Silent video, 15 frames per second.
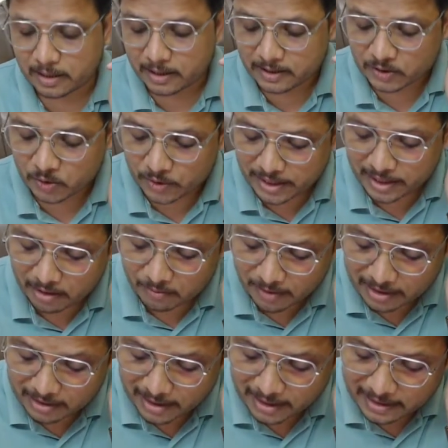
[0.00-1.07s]
So here
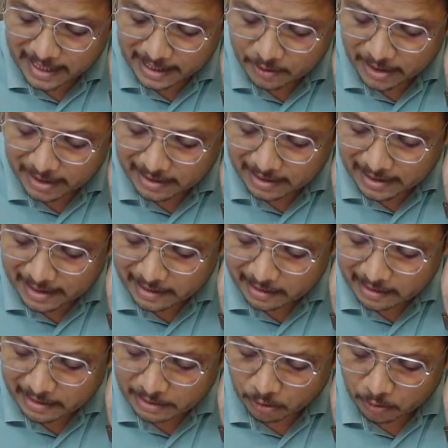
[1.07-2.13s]
one thing that you can
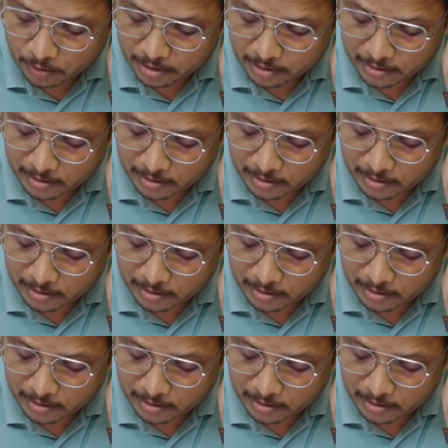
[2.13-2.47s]
clearly note,